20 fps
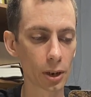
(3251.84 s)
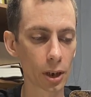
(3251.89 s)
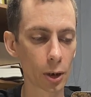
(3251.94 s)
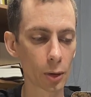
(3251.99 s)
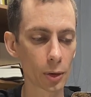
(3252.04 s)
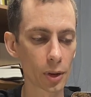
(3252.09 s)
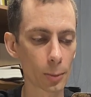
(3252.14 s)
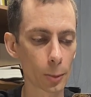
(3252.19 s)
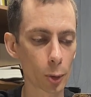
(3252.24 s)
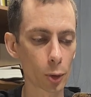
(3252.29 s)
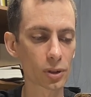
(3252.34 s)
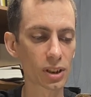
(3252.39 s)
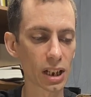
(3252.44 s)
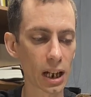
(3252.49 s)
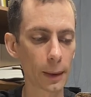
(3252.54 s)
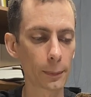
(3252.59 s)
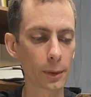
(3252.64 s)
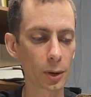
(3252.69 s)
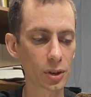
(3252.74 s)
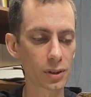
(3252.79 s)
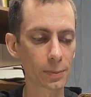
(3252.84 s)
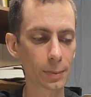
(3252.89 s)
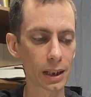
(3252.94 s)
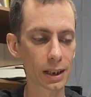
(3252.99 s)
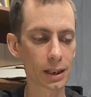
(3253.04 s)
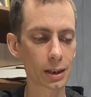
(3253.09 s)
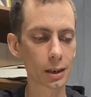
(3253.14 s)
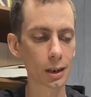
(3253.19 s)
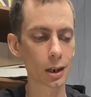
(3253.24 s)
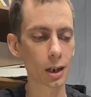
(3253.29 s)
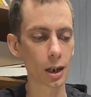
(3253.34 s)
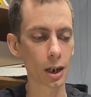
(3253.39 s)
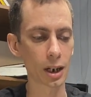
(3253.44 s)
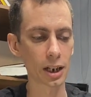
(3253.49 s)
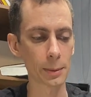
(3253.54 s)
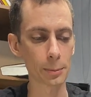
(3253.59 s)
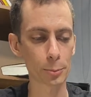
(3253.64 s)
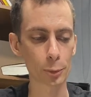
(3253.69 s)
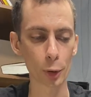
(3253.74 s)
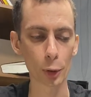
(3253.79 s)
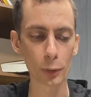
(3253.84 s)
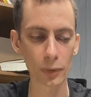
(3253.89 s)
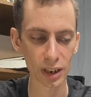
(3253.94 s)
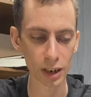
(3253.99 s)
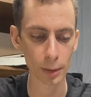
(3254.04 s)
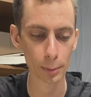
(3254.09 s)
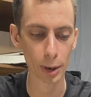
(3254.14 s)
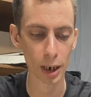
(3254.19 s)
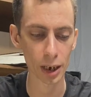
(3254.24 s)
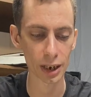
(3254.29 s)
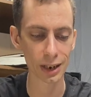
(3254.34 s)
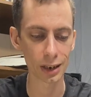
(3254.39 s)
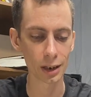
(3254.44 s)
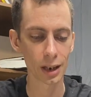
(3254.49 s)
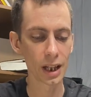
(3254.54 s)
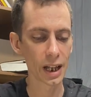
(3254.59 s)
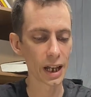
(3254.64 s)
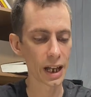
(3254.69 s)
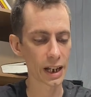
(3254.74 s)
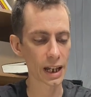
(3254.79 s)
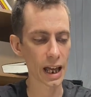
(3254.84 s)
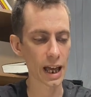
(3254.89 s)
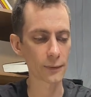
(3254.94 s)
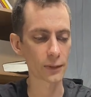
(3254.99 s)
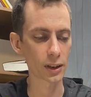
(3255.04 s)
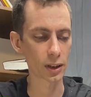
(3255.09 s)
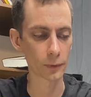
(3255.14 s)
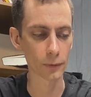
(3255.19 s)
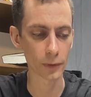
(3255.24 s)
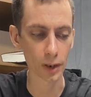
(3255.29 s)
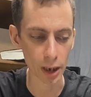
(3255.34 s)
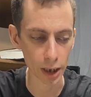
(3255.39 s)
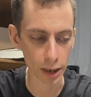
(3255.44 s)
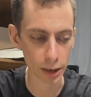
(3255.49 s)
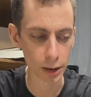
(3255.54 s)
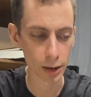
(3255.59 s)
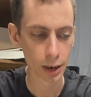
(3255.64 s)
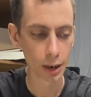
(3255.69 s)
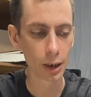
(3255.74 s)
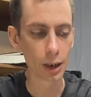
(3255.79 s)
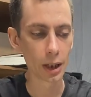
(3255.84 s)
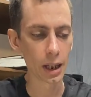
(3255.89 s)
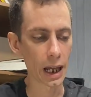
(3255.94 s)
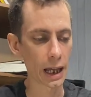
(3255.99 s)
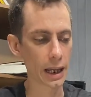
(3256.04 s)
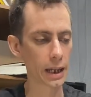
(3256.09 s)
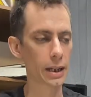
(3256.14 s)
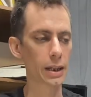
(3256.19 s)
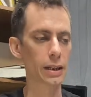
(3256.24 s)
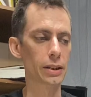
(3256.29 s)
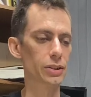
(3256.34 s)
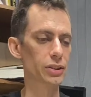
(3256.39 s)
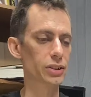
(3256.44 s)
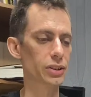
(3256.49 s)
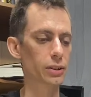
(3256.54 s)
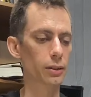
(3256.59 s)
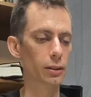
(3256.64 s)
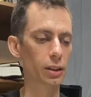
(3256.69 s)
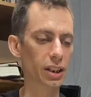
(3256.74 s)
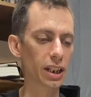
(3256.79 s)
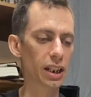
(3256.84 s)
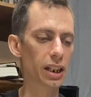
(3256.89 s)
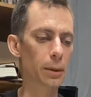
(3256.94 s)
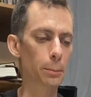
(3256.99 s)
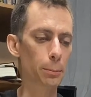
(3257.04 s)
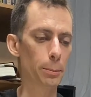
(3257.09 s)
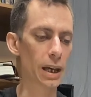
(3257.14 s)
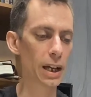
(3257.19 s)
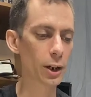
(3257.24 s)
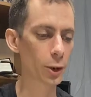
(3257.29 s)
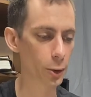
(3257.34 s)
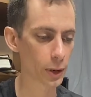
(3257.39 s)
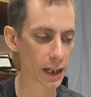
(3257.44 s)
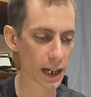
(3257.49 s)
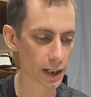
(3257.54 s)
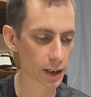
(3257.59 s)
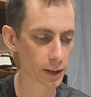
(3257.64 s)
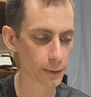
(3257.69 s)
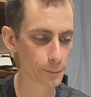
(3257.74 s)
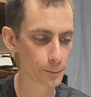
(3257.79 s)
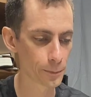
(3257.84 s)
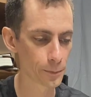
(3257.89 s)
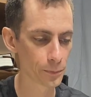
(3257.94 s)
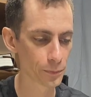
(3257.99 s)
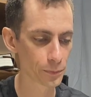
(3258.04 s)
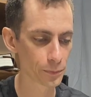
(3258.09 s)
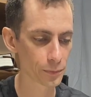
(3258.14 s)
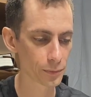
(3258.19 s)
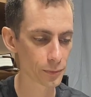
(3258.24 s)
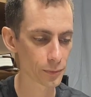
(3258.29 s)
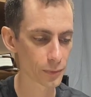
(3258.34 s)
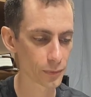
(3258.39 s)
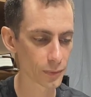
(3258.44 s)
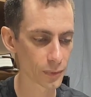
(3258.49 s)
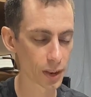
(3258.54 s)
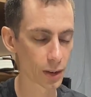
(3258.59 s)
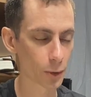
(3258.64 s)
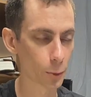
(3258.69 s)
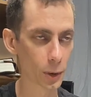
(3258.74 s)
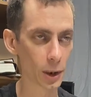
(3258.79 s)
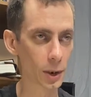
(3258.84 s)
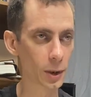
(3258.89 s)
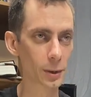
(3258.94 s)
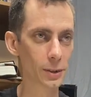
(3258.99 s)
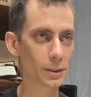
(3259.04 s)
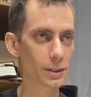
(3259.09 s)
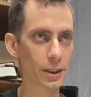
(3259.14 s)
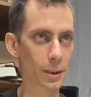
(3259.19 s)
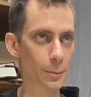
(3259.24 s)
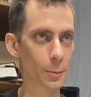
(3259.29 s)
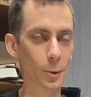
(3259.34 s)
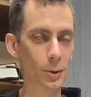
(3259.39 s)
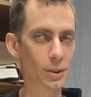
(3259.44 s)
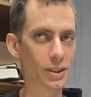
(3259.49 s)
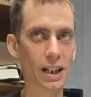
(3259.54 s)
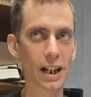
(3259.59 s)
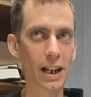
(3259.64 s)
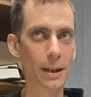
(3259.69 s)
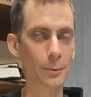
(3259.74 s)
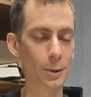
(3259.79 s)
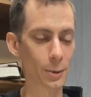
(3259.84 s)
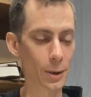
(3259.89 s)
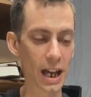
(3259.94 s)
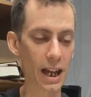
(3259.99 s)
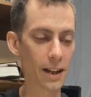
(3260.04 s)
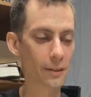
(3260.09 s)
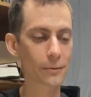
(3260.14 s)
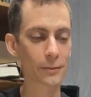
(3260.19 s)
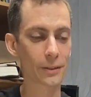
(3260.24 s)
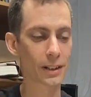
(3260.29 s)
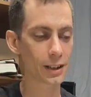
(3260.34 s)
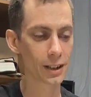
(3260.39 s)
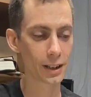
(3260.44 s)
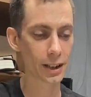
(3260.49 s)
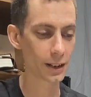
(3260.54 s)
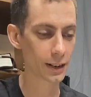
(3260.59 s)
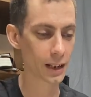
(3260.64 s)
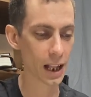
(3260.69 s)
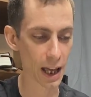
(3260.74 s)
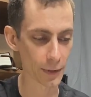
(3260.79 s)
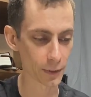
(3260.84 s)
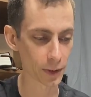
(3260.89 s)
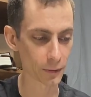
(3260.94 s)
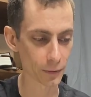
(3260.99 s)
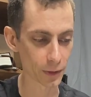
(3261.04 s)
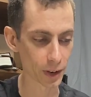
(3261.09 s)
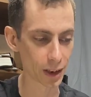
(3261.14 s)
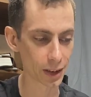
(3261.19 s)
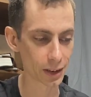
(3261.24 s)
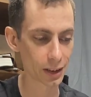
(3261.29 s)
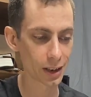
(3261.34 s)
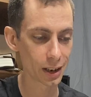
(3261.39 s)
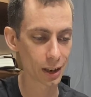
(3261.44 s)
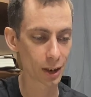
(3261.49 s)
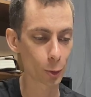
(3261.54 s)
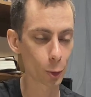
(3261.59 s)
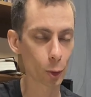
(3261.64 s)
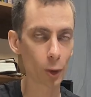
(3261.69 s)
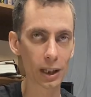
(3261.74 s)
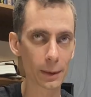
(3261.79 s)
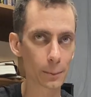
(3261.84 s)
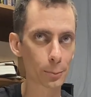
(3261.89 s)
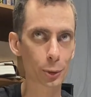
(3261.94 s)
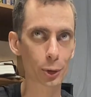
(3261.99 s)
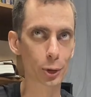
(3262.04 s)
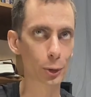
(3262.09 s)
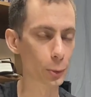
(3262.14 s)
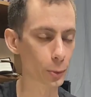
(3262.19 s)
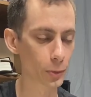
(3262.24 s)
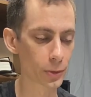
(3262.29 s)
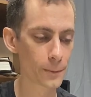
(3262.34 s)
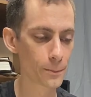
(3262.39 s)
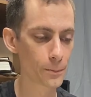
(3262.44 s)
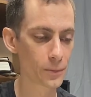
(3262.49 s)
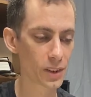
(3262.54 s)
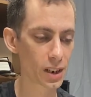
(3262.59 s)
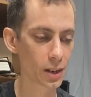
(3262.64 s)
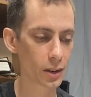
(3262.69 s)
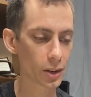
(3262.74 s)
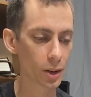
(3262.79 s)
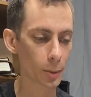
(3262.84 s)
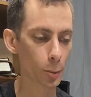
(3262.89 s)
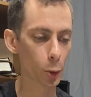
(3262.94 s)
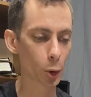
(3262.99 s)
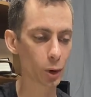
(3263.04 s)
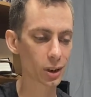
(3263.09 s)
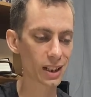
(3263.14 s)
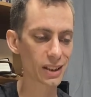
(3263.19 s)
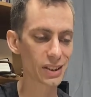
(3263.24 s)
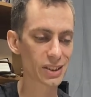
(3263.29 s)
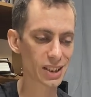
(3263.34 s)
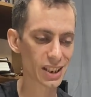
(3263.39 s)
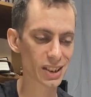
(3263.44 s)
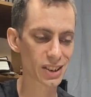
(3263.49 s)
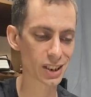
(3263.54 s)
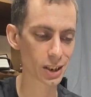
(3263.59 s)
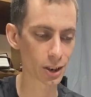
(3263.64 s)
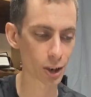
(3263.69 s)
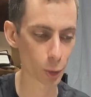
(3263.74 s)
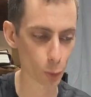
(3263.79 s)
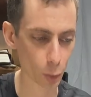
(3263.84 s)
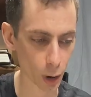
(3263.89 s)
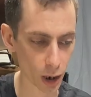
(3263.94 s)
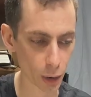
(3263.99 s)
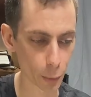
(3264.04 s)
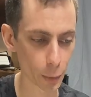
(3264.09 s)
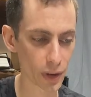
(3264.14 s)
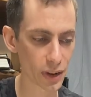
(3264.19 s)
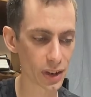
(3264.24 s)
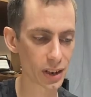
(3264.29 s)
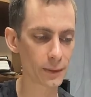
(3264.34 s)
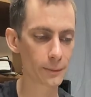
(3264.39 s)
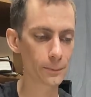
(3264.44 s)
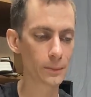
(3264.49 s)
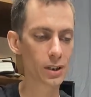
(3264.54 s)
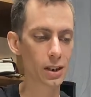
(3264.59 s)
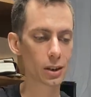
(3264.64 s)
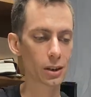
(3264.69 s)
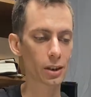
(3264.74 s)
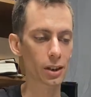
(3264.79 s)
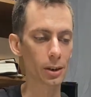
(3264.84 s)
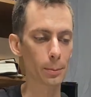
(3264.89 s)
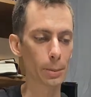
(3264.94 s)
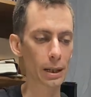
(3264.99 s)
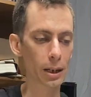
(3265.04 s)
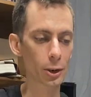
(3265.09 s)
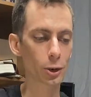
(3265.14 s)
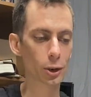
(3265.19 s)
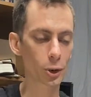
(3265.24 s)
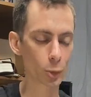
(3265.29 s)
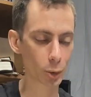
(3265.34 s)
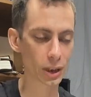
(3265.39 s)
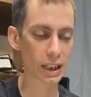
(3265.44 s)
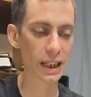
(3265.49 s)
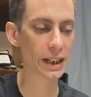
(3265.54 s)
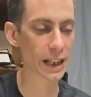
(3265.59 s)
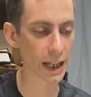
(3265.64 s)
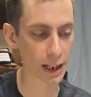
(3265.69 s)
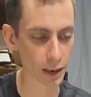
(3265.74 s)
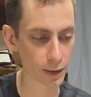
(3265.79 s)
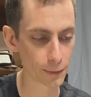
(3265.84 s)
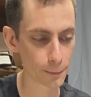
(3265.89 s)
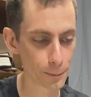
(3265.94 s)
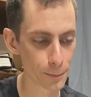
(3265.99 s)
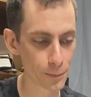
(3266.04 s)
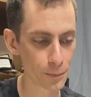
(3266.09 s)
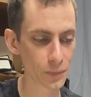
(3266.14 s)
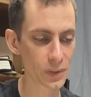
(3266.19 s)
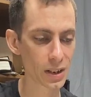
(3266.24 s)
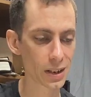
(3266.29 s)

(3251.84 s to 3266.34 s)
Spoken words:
The more time you spend on improving upon it and having fun and getting better at it, well, the more time you have having fun, you'll improve. The more consistent you are with it, the better you'll get at it.